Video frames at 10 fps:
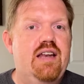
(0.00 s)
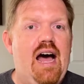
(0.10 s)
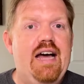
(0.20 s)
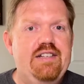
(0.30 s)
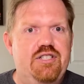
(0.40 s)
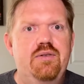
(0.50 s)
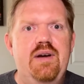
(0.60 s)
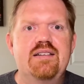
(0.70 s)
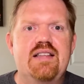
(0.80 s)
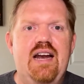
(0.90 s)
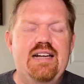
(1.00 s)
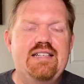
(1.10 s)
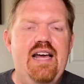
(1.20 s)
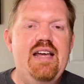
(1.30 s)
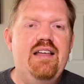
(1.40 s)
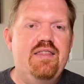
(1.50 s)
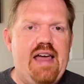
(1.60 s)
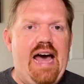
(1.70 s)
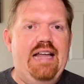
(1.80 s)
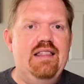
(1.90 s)
I do is that I take
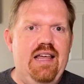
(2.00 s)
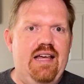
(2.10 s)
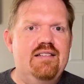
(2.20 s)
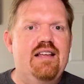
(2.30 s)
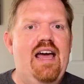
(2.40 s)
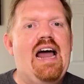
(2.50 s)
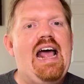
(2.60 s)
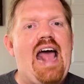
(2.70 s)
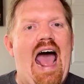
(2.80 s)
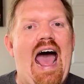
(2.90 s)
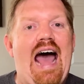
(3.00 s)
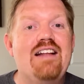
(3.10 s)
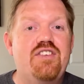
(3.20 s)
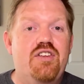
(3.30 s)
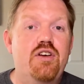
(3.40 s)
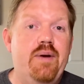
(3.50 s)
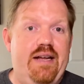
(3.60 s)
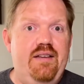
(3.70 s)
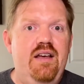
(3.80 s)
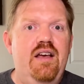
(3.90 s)
that list and I add to
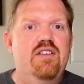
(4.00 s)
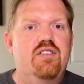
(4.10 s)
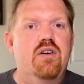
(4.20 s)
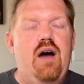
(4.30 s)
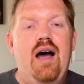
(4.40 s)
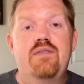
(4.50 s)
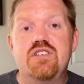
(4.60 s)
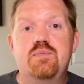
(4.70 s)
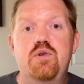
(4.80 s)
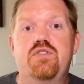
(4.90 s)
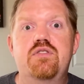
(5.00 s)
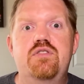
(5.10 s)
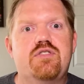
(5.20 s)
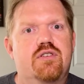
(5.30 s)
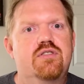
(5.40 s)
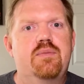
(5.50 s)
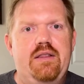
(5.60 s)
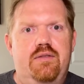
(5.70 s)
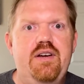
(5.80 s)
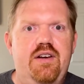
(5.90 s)
it. So I've just moved to a new church
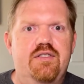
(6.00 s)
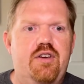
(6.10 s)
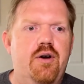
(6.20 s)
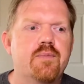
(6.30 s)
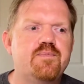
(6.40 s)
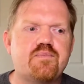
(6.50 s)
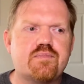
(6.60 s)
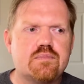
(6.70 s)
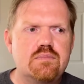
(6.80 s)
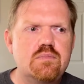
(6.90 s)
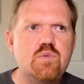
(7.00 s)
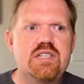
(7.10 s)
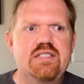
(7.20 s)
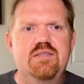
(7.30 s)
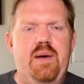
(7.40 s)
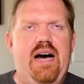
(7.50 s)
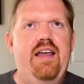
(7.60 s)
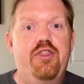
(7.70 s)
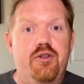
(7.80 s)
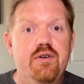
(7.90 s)
about 3 years ago. This is my
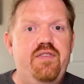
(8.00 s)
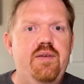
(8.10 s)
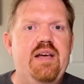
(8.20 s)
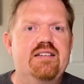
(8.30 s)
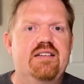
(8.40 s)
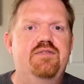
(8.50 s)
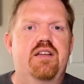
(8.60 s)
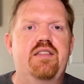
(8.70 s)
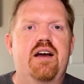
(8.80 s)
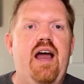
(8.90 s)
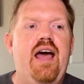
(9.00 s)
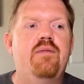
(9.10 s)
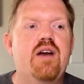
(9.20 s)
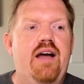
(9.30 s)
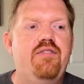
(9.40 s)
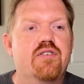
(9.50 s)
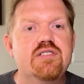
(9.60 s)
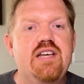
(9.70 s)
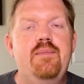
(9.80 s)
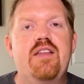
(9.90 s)
3rd VBS I've done there. And when I
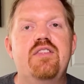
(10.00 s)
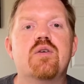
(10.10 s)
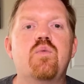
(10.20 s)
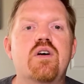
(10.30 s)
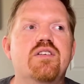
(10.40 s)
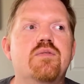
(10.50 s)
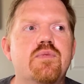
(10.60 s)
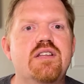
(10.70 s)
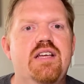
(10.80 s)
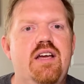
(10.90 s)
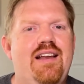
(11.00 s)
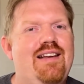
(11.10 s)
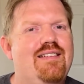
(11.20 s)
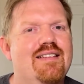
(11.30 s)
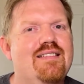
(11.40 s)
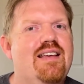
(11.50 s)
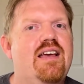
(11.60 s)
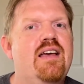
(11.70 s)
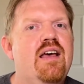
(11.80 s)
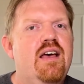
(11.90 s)
first came in, there wasn't really an
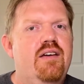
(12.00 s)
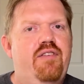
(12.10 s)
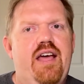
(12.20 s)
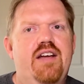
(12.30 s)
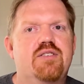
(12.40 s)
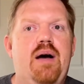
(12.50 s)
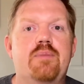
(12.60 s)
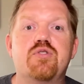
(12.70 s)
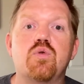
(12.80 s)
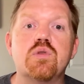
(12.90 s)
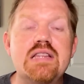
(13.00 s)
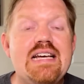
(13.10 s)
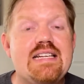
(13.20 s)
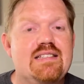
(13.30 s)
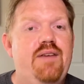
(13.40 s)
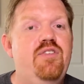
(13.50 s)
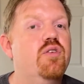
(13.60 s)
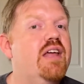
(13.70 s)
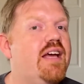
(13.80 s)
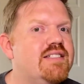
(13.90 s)
existing Vacation Bible School list. Even
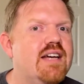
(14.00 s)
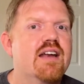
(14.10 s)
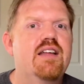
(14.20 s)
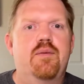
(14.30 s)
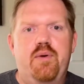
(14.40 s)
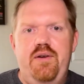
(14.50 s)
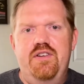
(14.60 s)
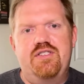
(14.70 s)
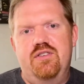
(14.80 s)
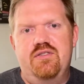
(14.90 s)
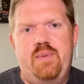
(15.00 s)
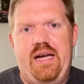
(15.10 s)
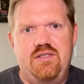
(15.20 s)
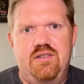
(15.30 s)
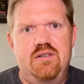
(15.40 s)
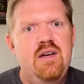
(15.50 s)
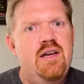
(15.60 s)
though they had done it, the previous children's pastor,